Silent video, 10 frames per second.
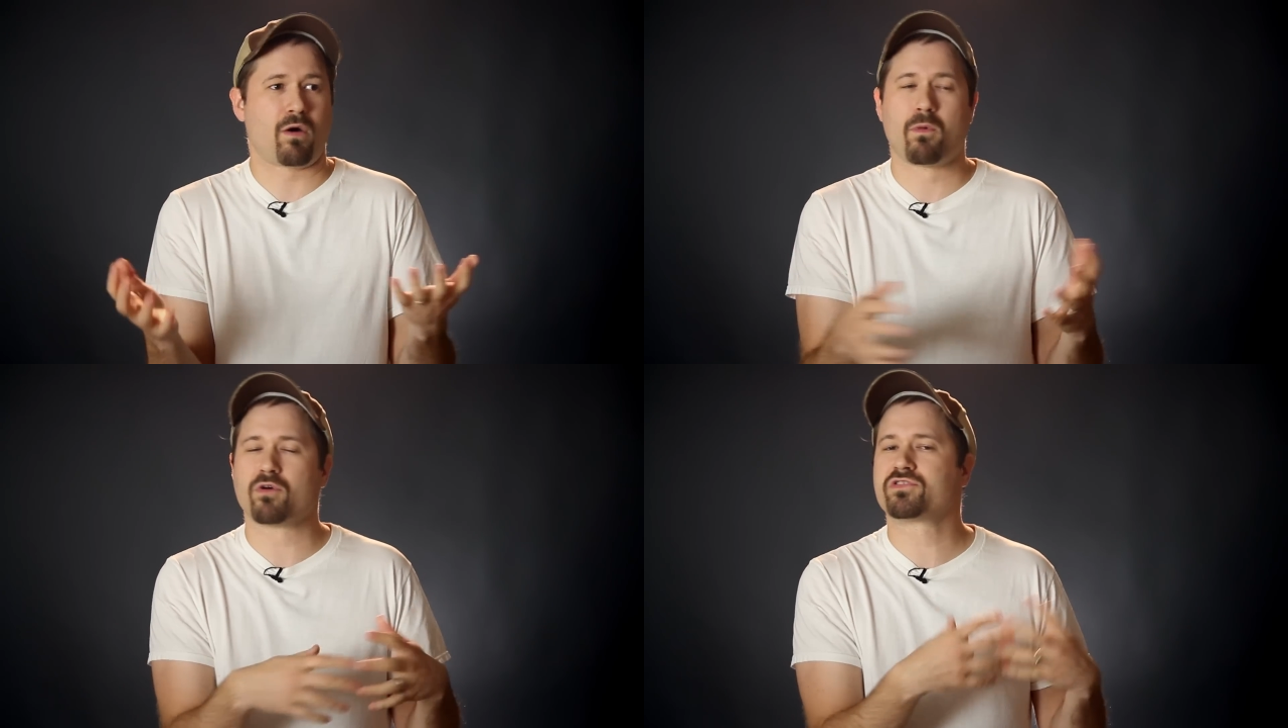
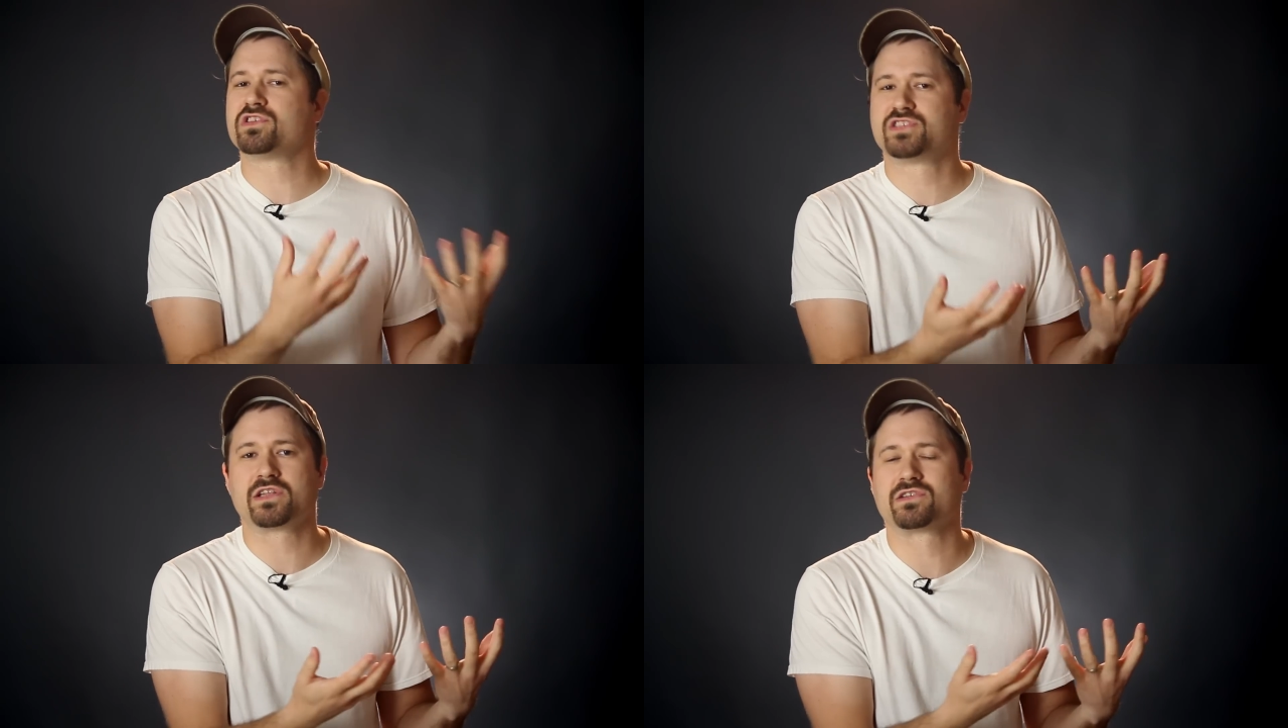most of
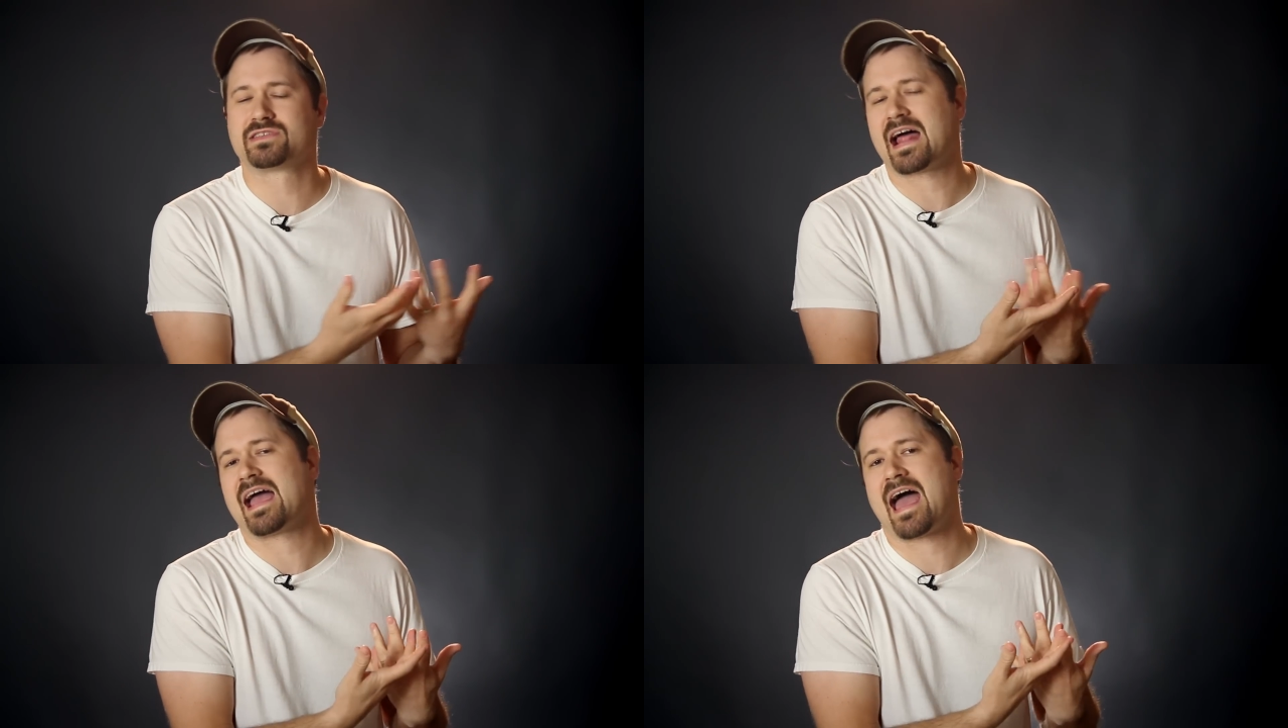the channels
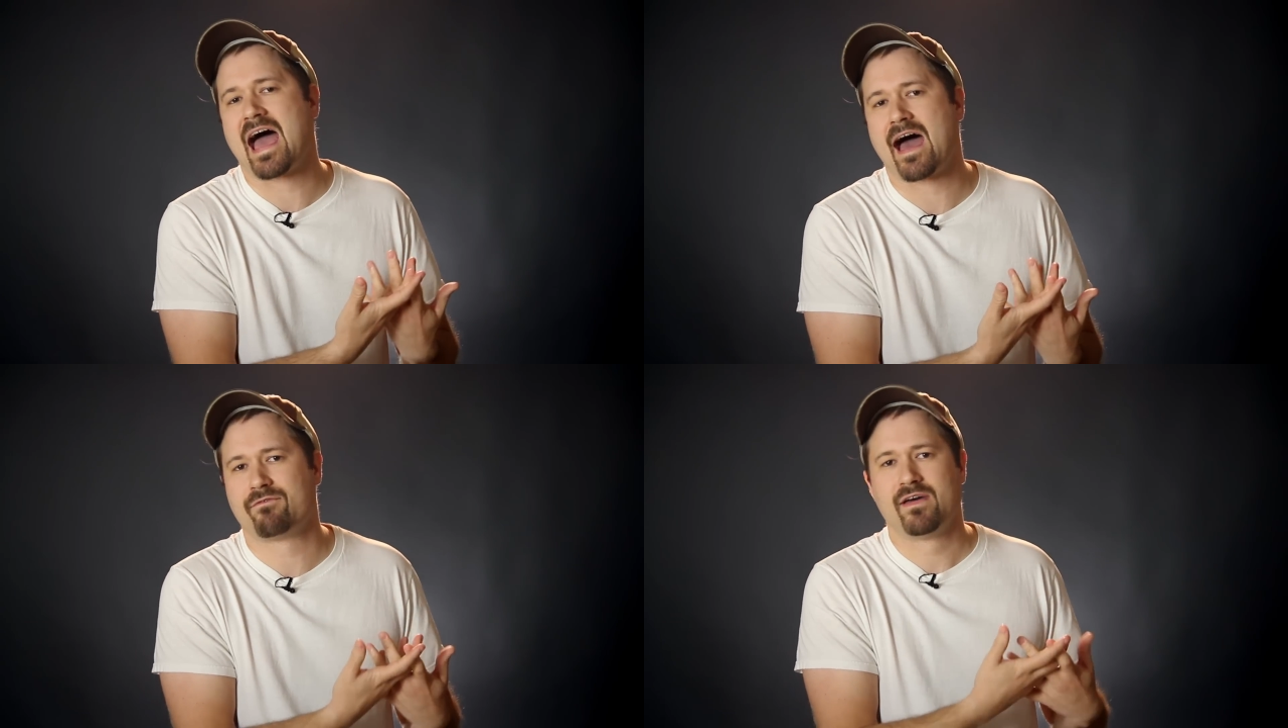that I
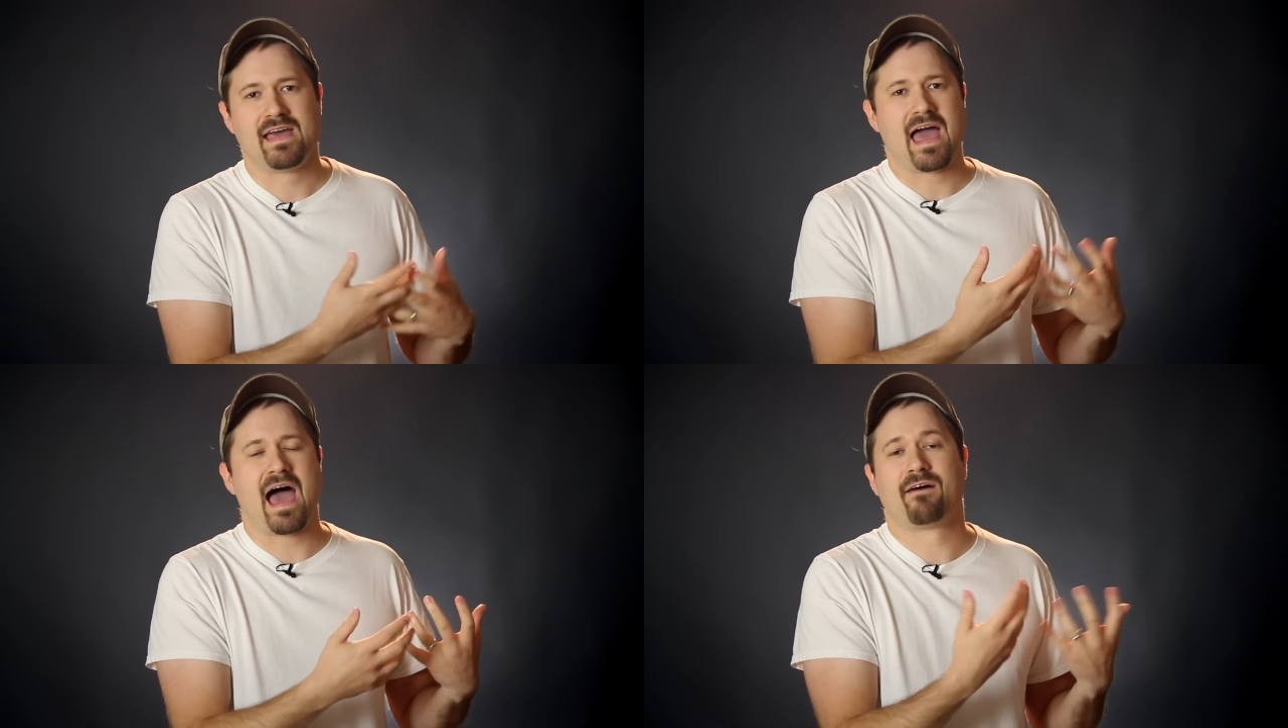have
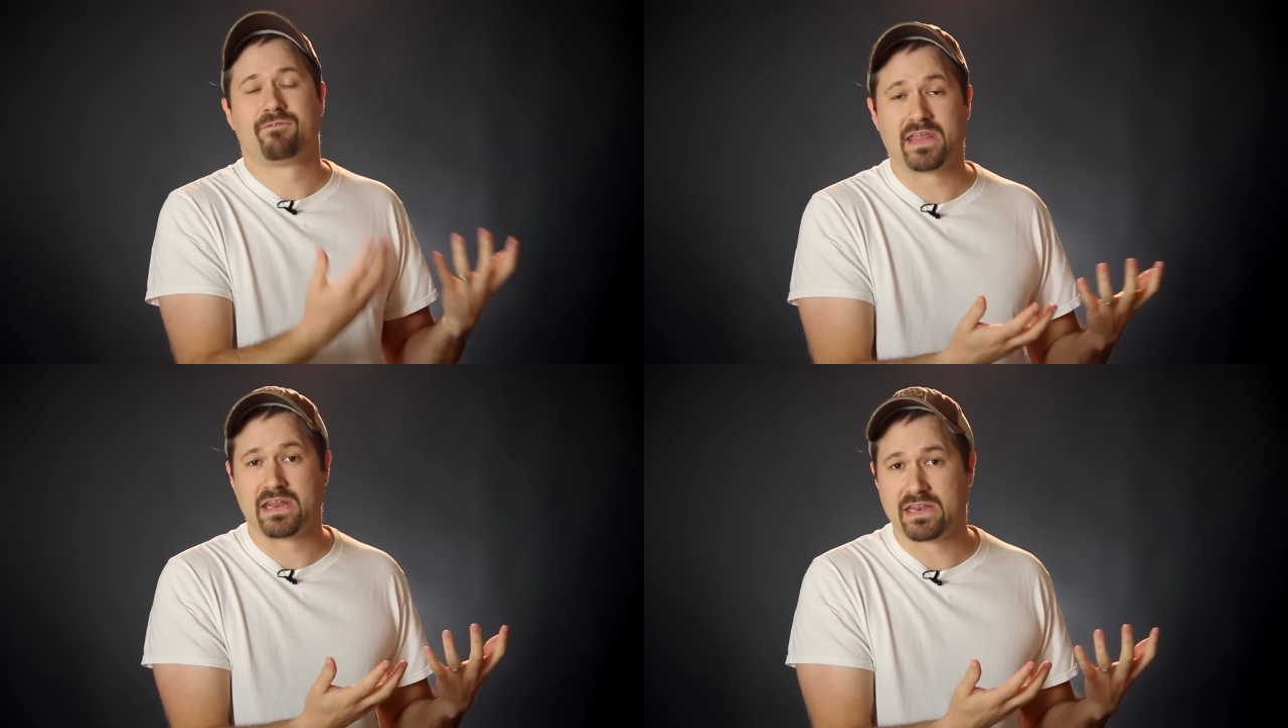
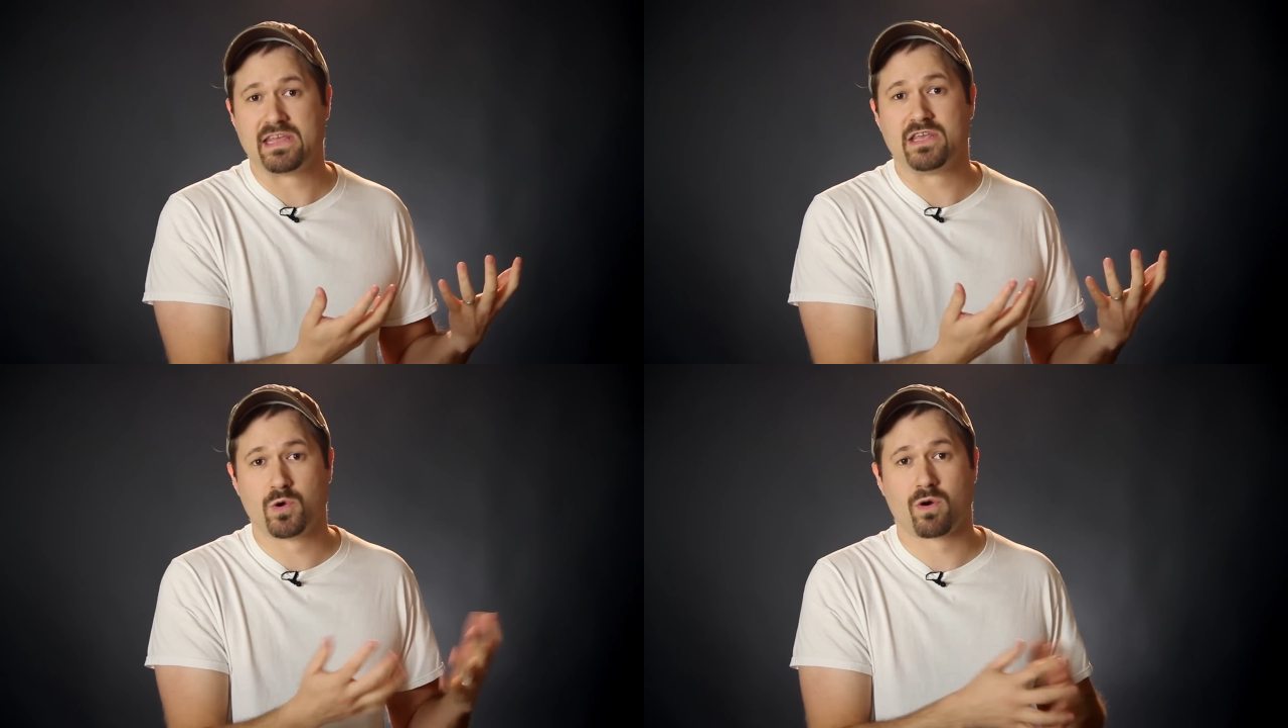
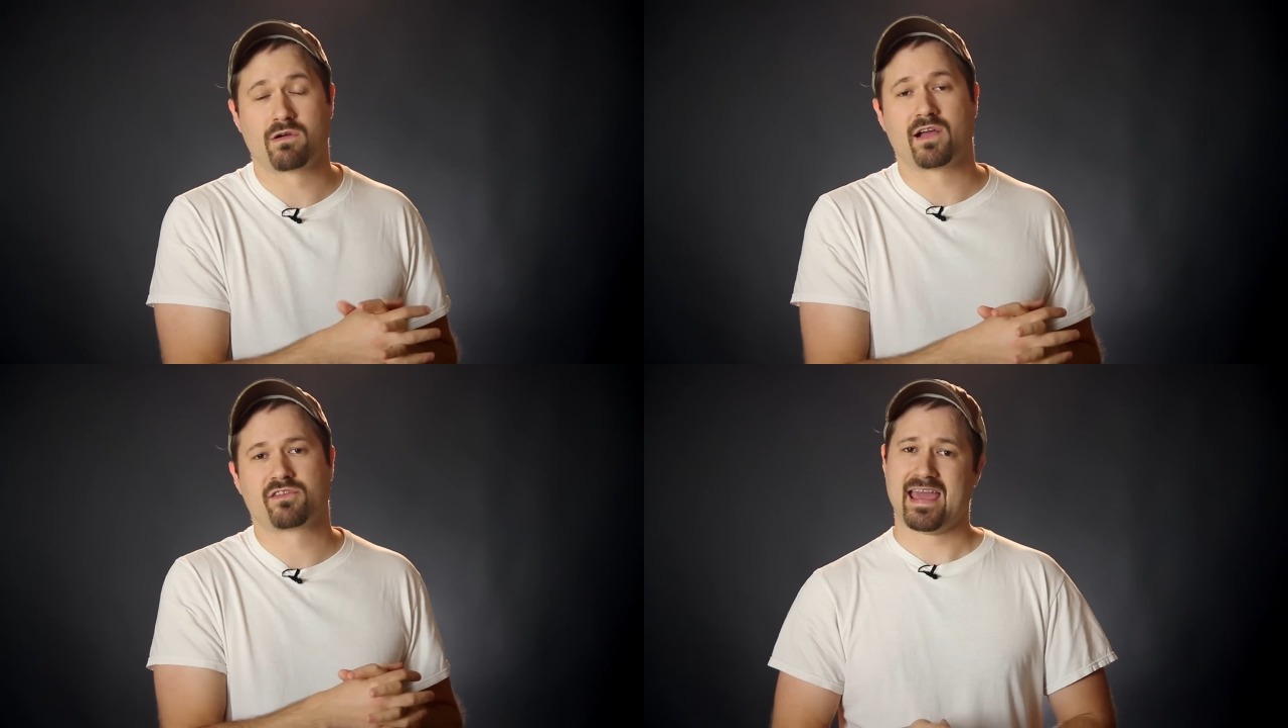vanity
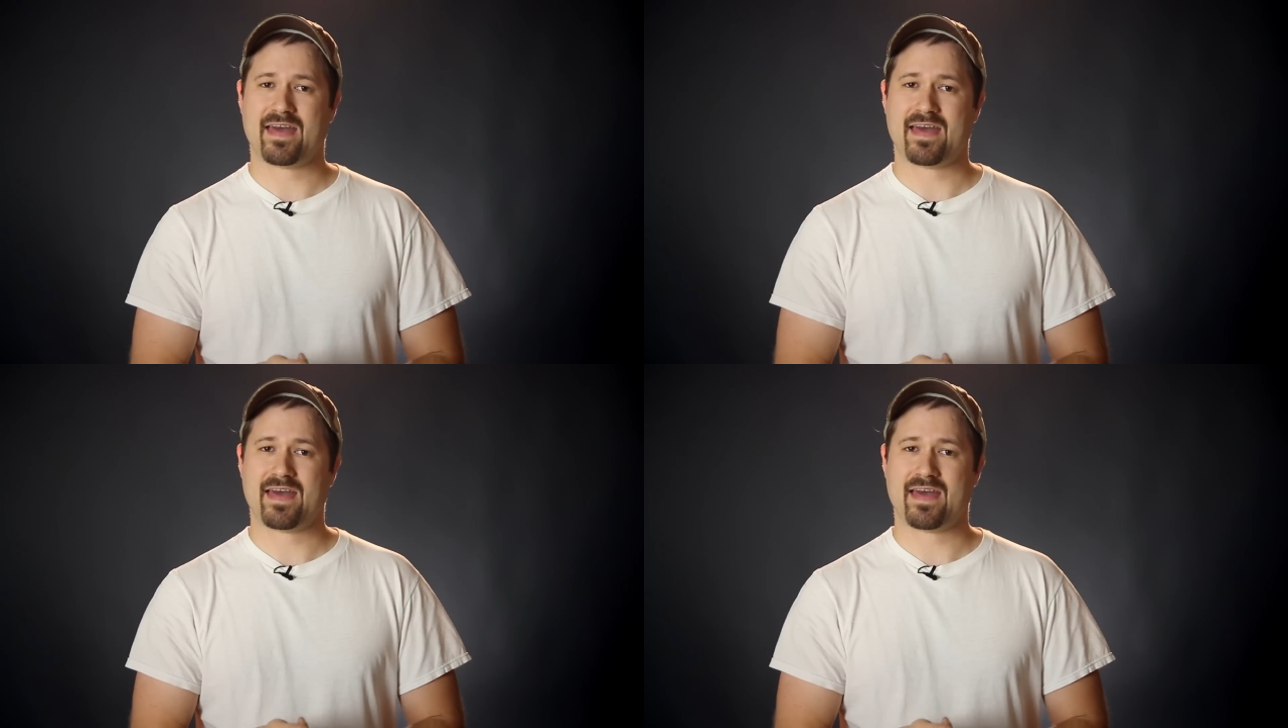URLs.